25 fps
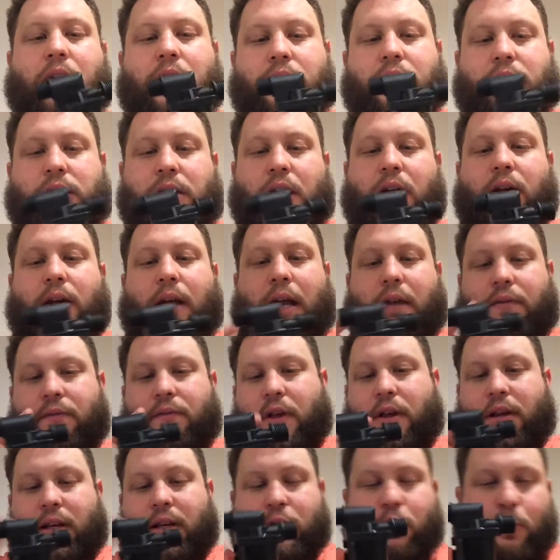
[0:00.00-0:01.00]
So even
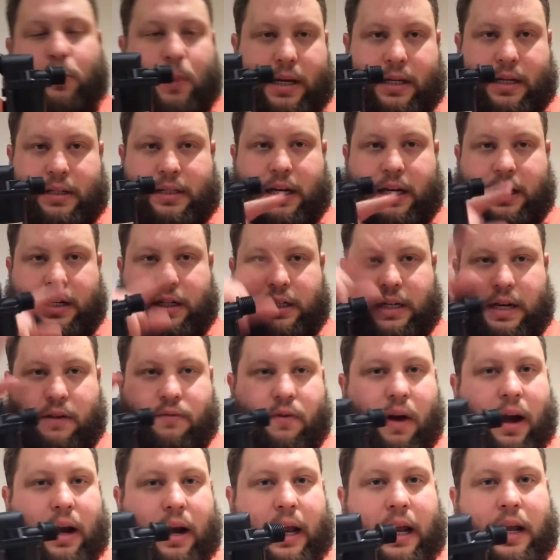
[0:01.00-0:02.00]
though this will be continuously
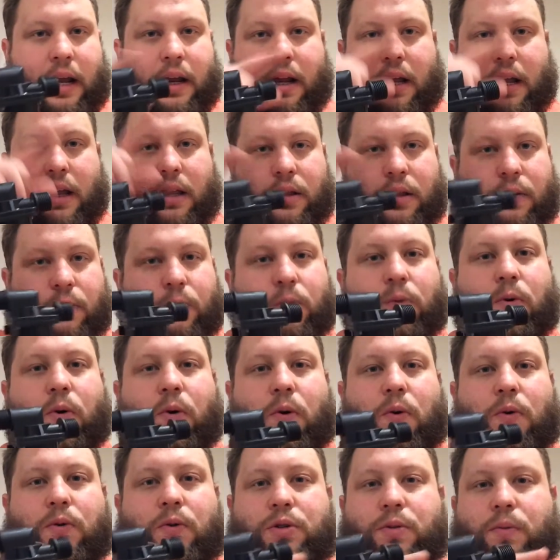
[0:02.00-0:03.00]
running, the
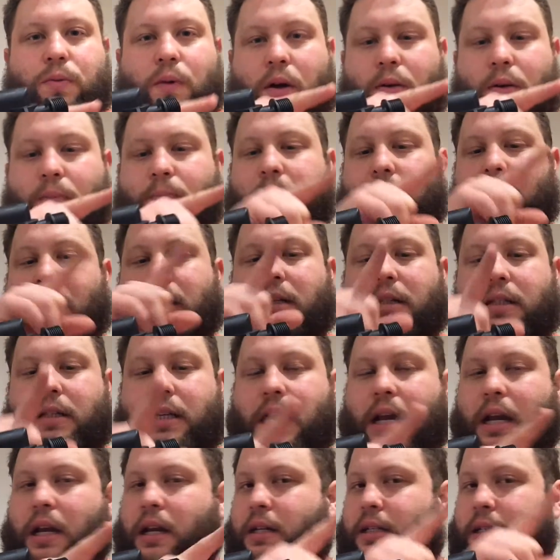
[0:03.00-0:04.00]
wort won't be
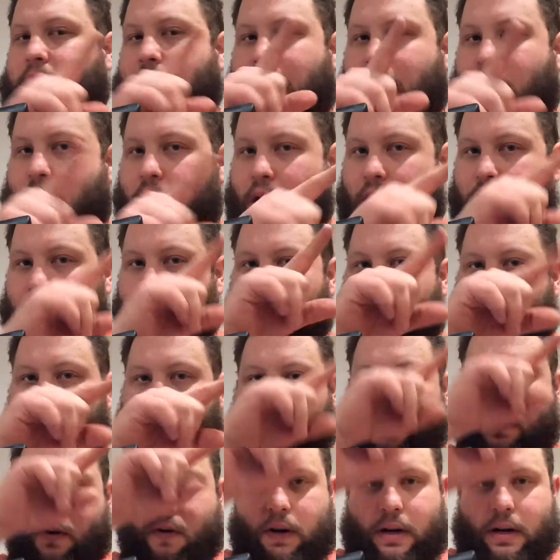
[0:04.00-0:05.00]
continuously going through
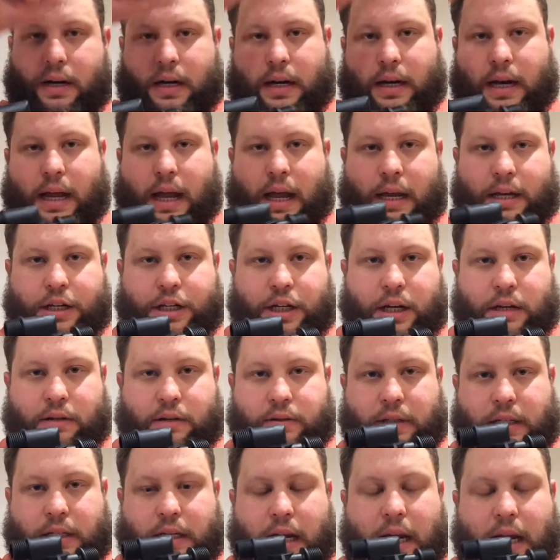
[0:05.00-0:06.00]
the coil in the
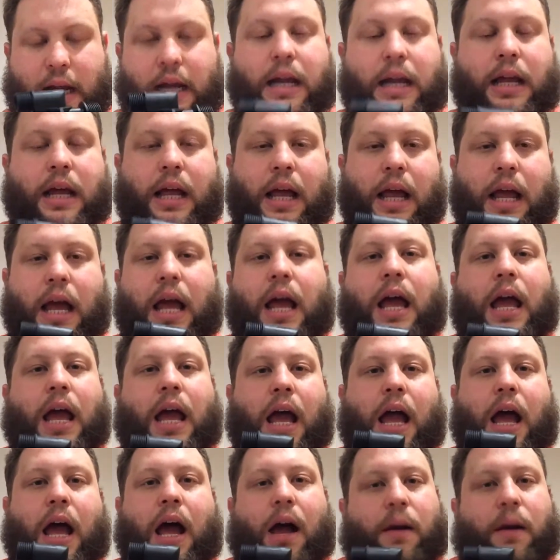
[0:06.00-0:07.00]
HLT.
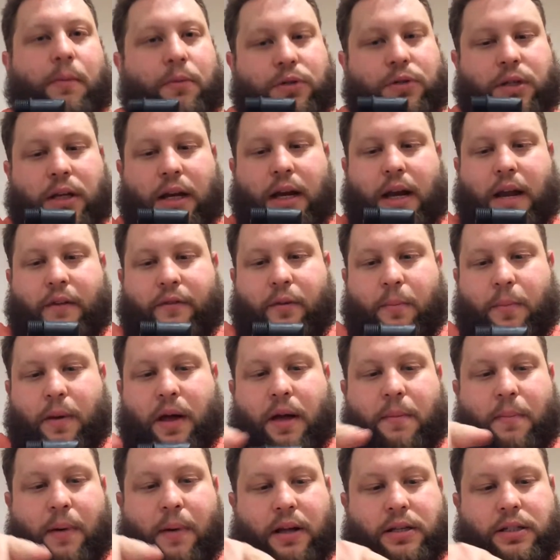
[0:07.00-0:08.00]
I'm also going to have a
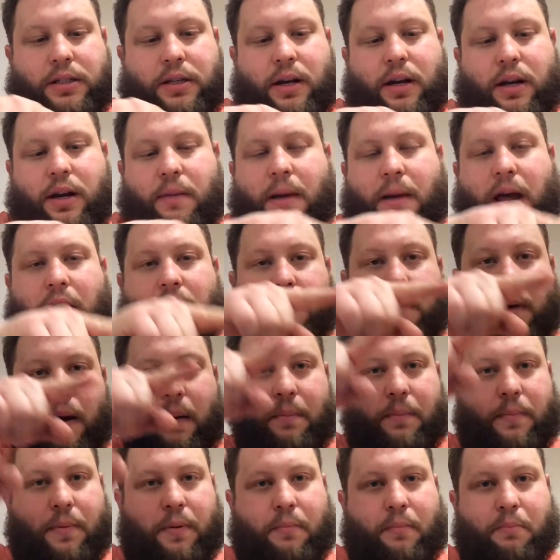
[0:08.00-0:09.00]
bypass that can come out the
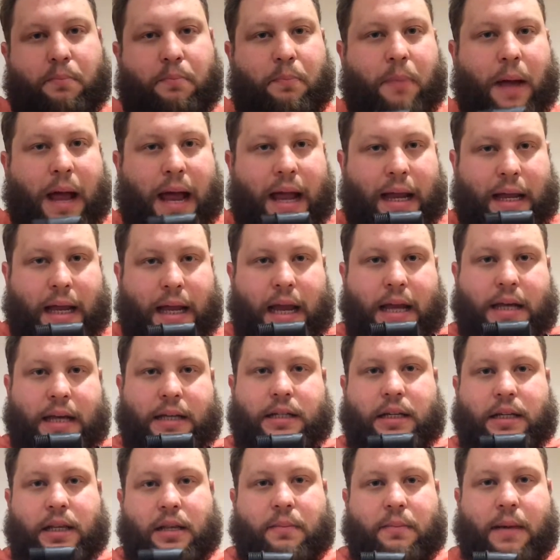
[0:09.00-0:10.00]
pump back
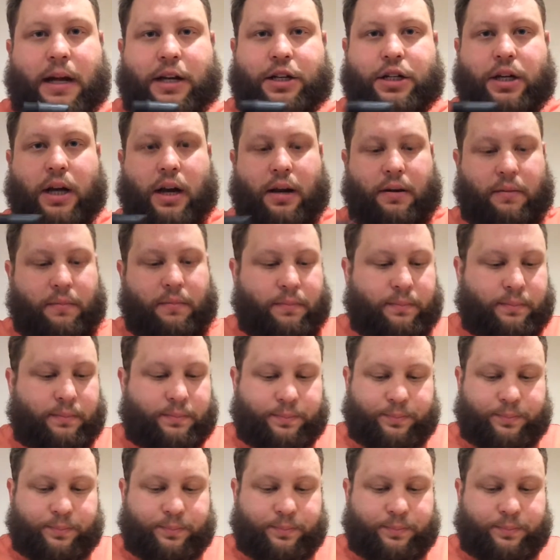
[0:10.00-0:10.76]
into the mash tun.